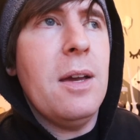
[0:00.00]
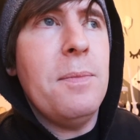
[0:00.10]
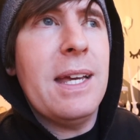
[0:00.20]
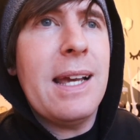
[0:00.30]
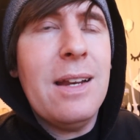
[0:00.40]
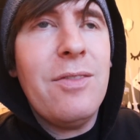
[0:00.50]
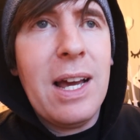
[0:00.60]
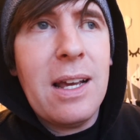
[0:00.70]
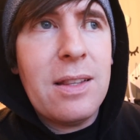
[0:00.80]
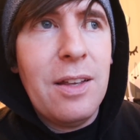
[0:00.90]
um, they're kind of
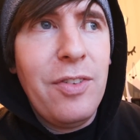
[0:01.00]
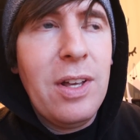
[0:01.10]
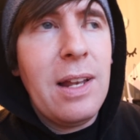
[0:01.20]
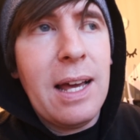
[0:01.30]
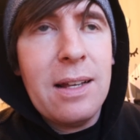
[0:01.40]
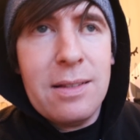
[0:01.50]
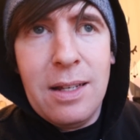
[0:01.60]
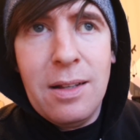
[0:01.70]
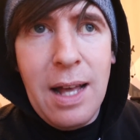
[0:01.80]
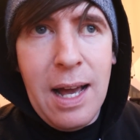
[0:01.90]
like they feel like
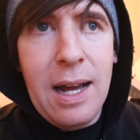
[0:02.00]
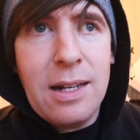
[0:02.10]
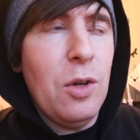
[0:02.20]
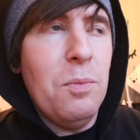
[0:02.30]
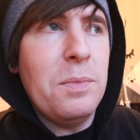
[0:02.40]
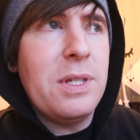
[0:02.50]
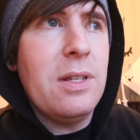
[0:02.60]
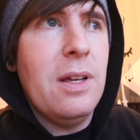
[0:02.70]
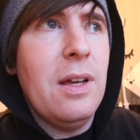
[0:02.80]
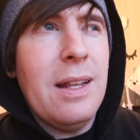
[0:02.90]
little hard
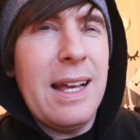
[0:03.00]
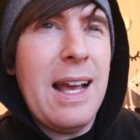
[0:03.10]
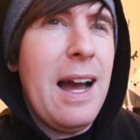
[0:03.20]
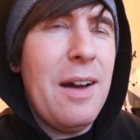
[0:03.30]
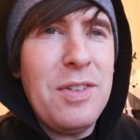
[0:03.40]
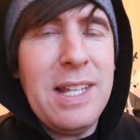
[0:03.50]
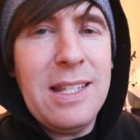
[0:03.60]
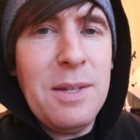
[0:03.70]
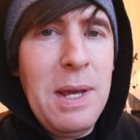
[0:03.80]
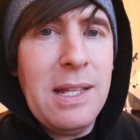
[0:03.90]
lumps like half a
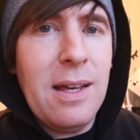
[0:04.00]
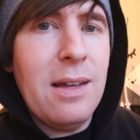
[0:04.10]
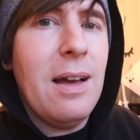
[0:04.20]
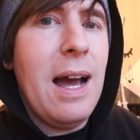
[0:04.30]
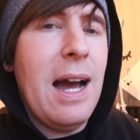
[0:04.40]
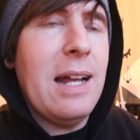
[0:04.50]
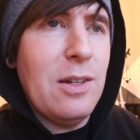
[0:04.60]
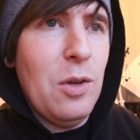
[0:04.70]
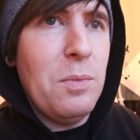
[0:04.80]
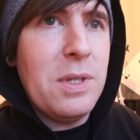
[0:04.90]
centimeter hard
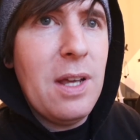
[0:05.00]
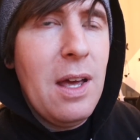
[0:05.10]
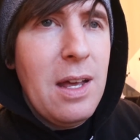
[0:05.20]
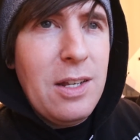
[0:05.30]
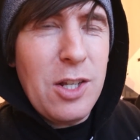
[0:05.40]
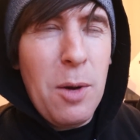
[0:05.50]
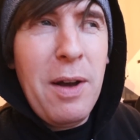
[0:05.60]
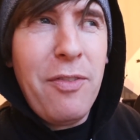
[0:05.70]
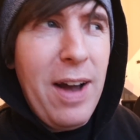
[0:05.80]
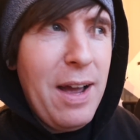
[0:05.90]
lumps she's got
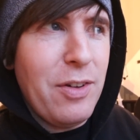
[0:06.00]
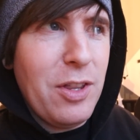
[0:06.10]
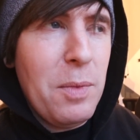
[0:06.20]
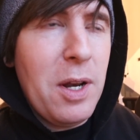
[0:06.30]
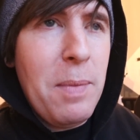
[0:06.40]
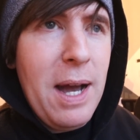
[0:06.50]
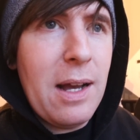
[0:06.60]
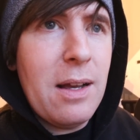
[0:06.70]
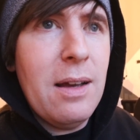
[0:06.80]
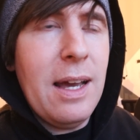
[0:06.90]
about five of them on her
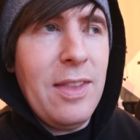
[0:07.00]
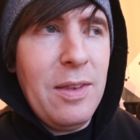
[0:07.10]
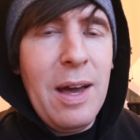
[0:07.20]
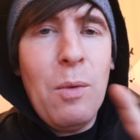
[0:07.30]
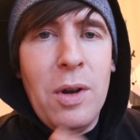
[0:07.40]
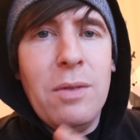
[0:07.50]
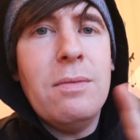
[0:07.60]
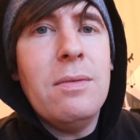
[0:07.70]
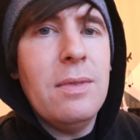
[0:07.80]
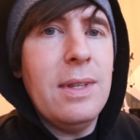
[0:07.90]
back and then that one
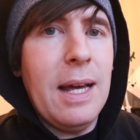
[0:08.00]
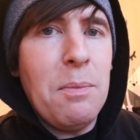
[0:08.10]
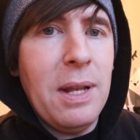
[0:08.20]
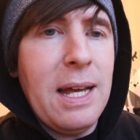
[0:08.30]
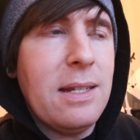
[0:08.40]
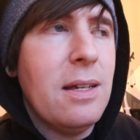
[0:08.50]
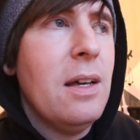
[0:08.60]
that bled